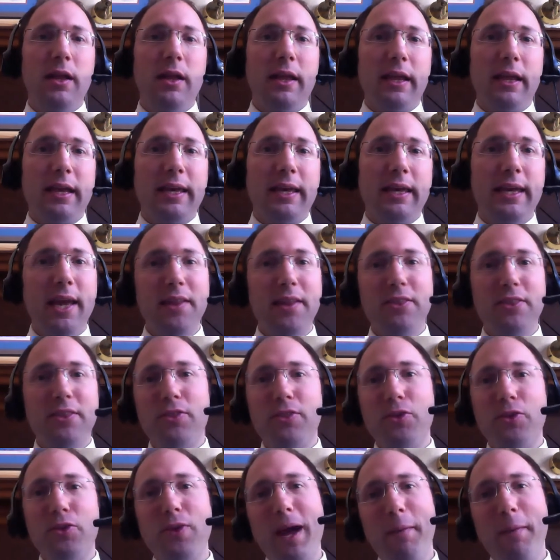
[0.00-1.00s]
Yet
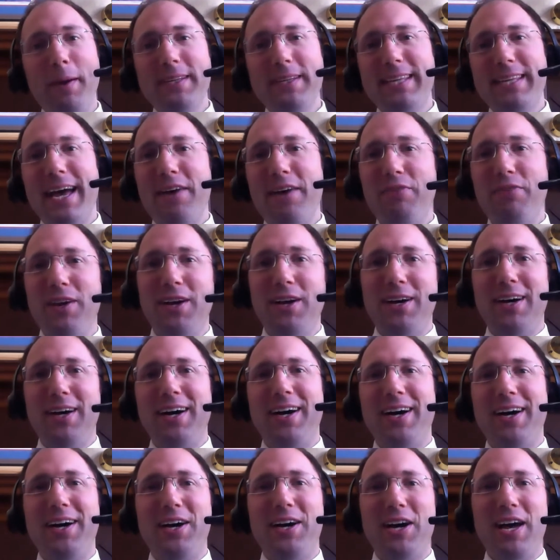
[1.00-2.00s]
the rabbis have a,
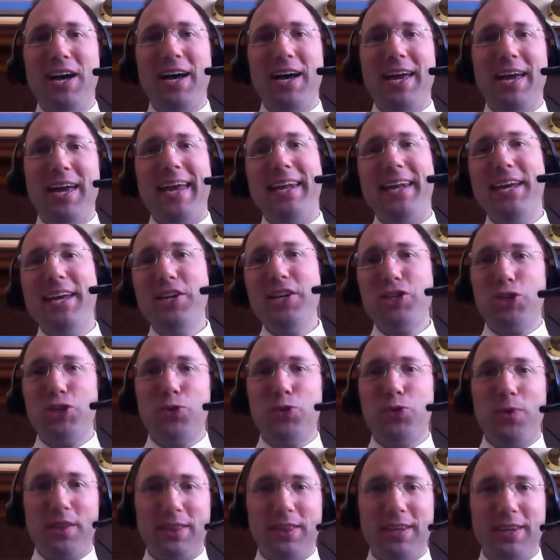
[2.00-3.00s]
a an
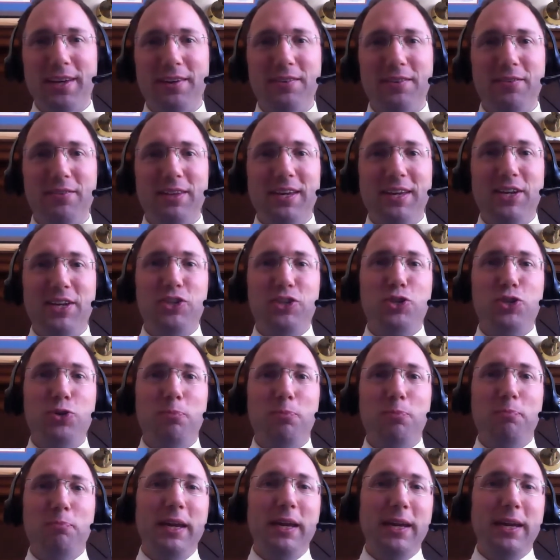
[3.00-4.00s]
issue with it. The issue
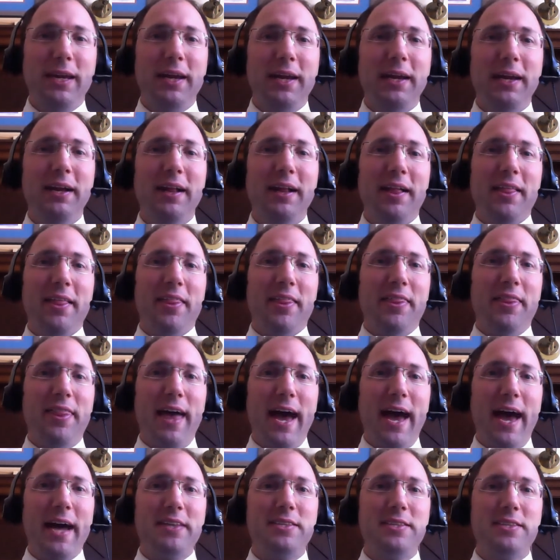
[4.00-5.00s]
being
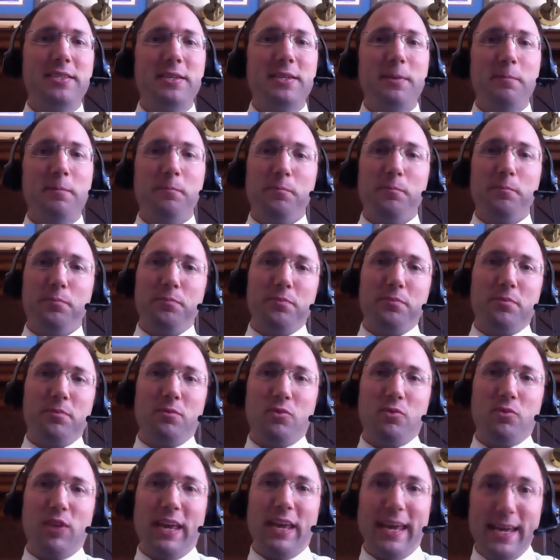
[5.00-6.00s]
that
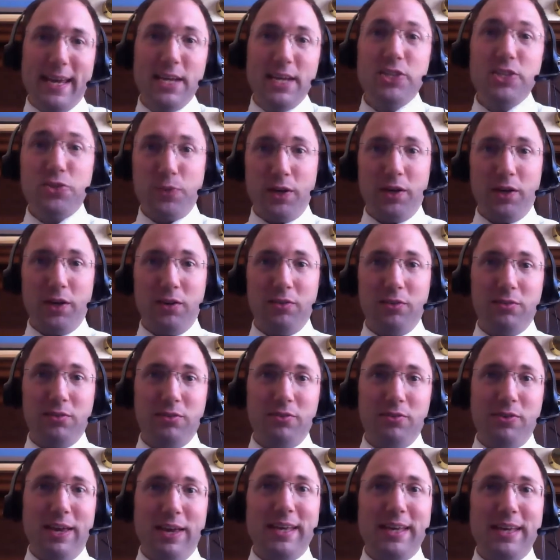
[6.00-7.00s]
Israel
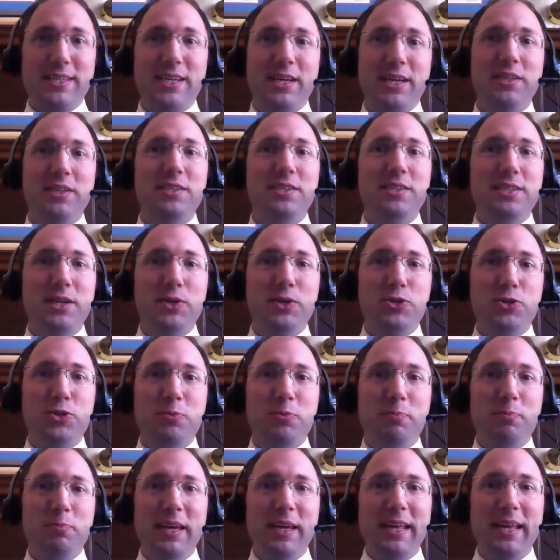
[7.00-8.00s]
is considered
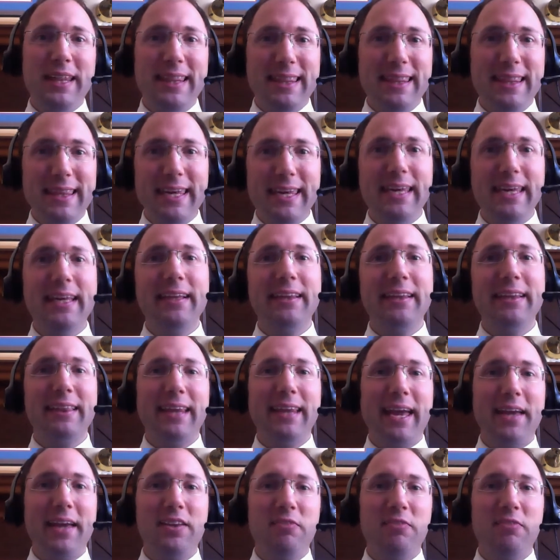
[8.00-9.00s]
to be the
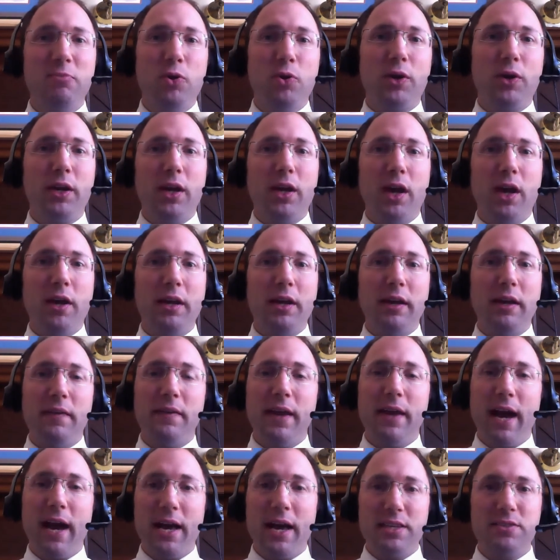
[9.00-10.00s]
land of milk and honey in
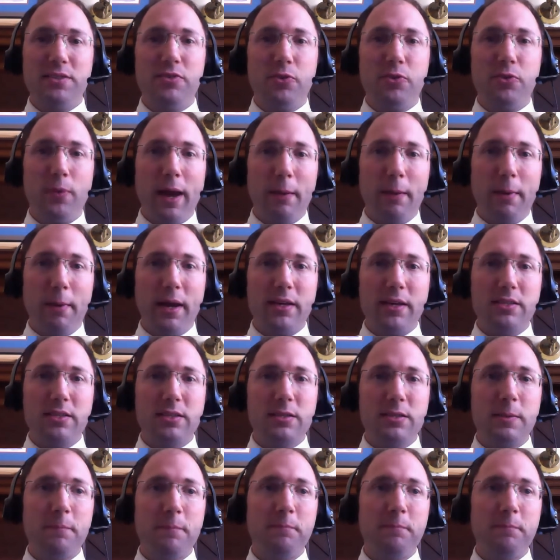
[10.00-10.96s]
the eyes of the rabbis.